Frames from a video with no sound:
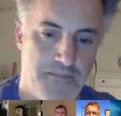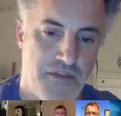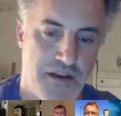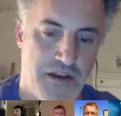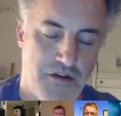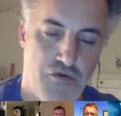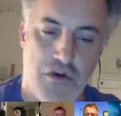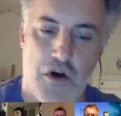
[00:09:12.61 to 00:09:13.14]

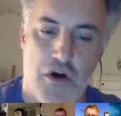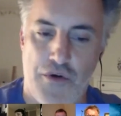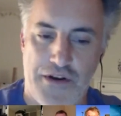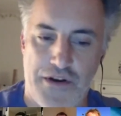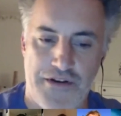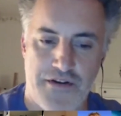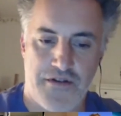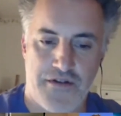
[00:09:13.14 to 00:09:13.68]
that you know
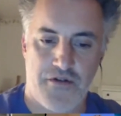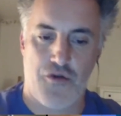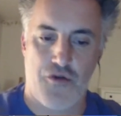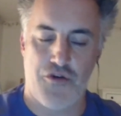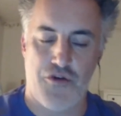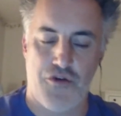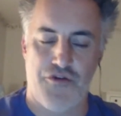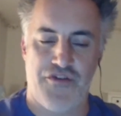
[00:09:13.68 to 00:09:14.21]
it, or
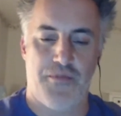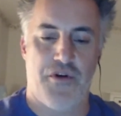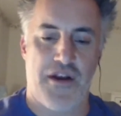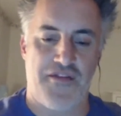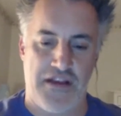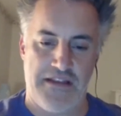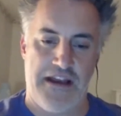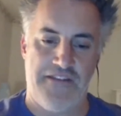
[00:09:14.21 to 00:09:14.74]
you're
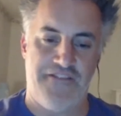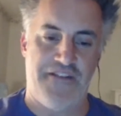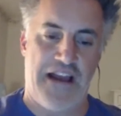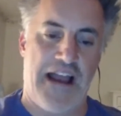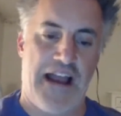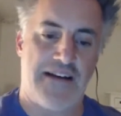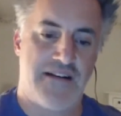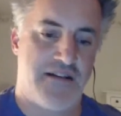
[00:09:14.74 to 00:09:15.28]
suppressing that
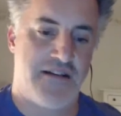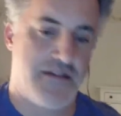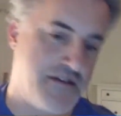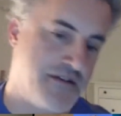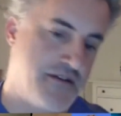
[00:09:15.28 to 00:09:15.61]
fact.